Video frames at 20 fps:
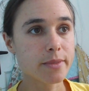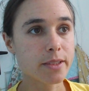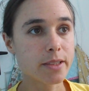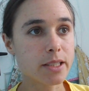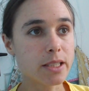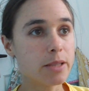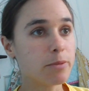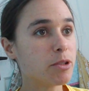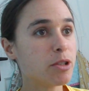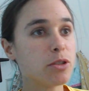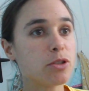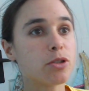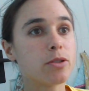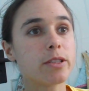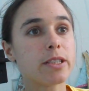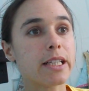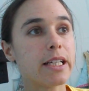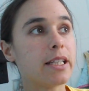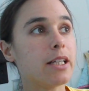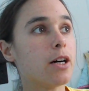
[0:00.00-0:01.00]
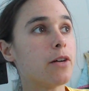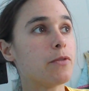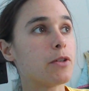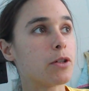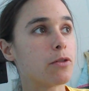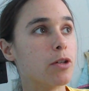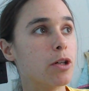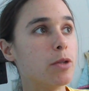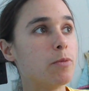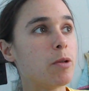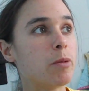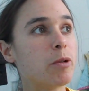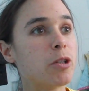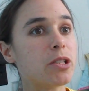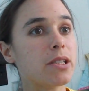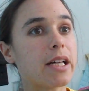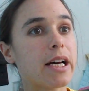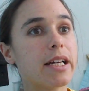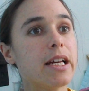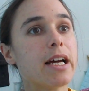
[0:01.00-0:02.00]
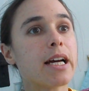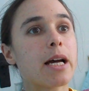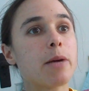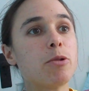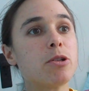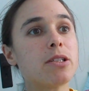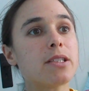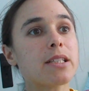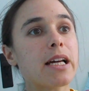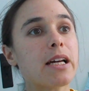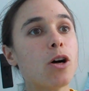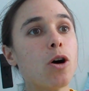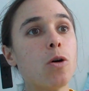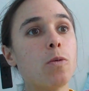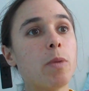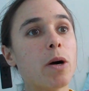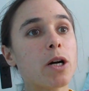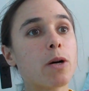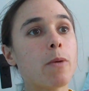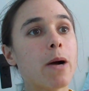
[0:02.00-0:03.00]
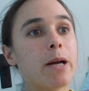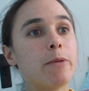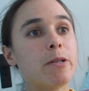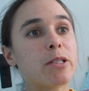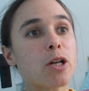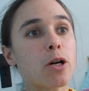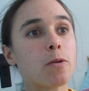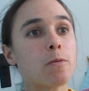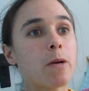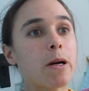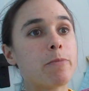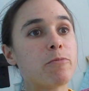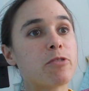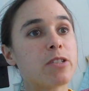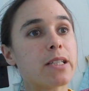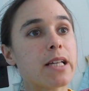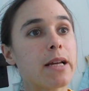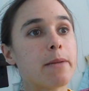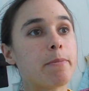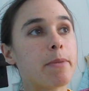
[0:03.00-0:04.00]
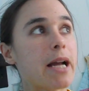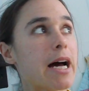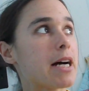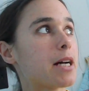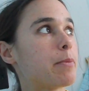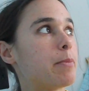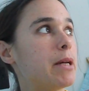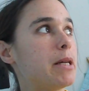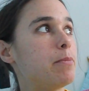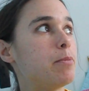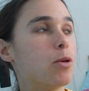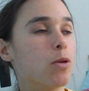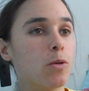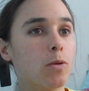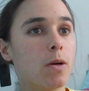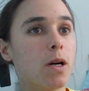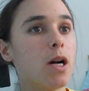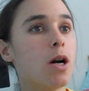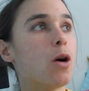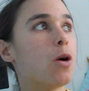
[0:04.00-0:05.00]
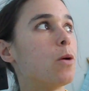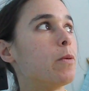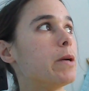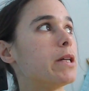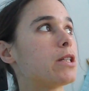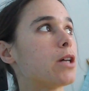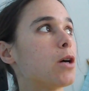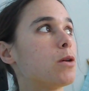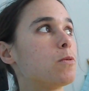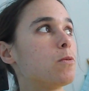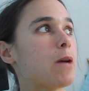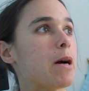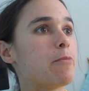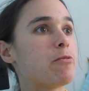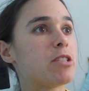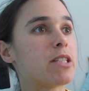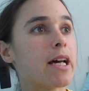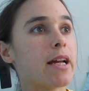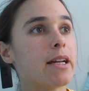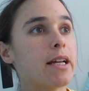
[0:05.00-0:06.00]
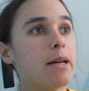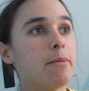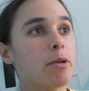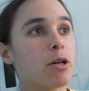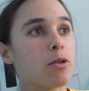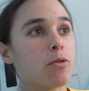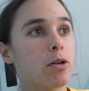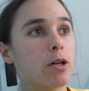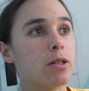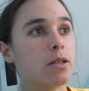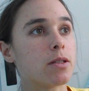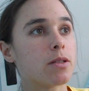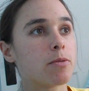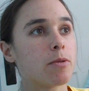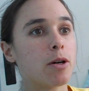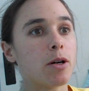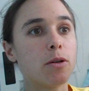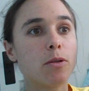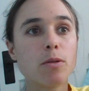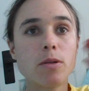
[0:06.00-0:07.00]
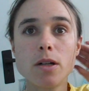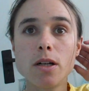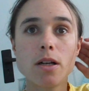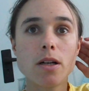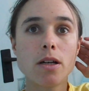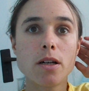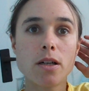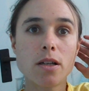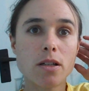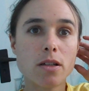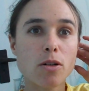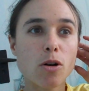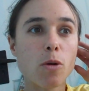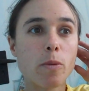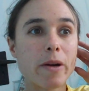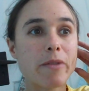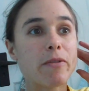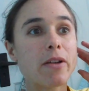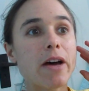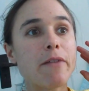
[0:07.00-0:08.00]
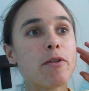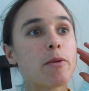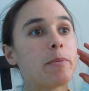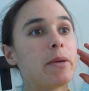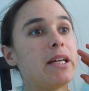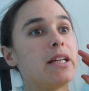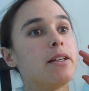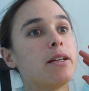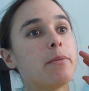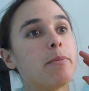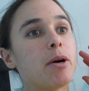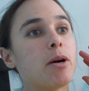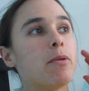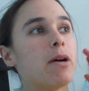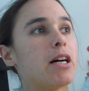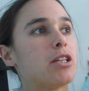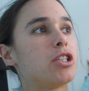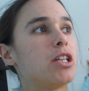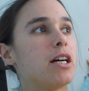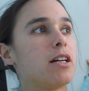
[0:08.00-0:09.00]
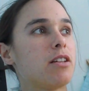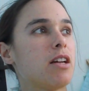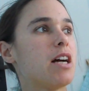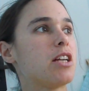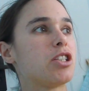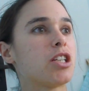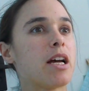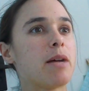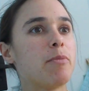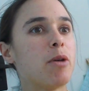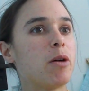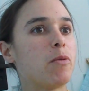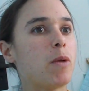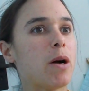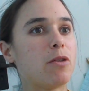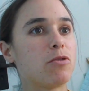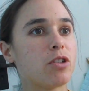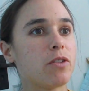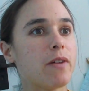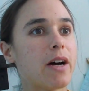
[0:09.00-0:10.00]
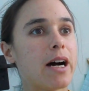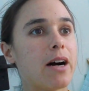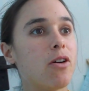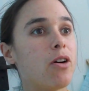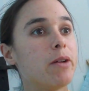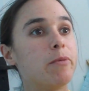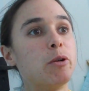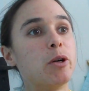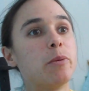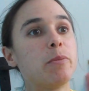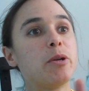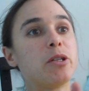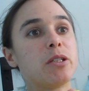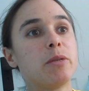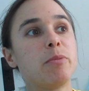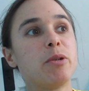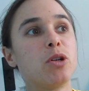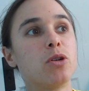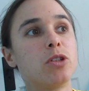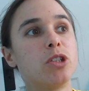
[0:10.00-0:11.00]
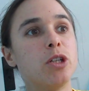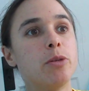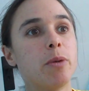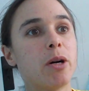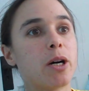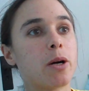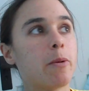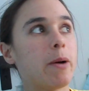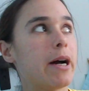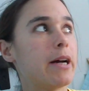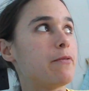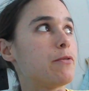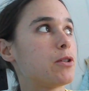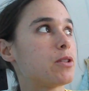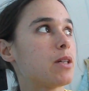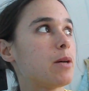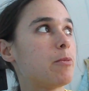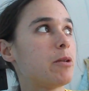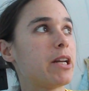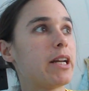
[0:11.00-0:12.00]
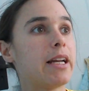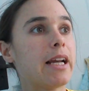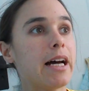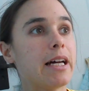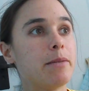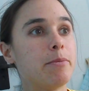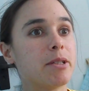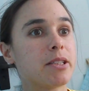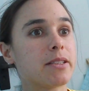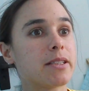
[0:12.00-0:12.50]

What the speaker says: We wouldn't do it to any other group. We wouldn't say, oh, by the way, we don't represent black people, or we don't represent immigrants, well, or we've never been the party. Well, actually, they might well do that. I wouldn't put it beyond you, by the way, for someone in Labour to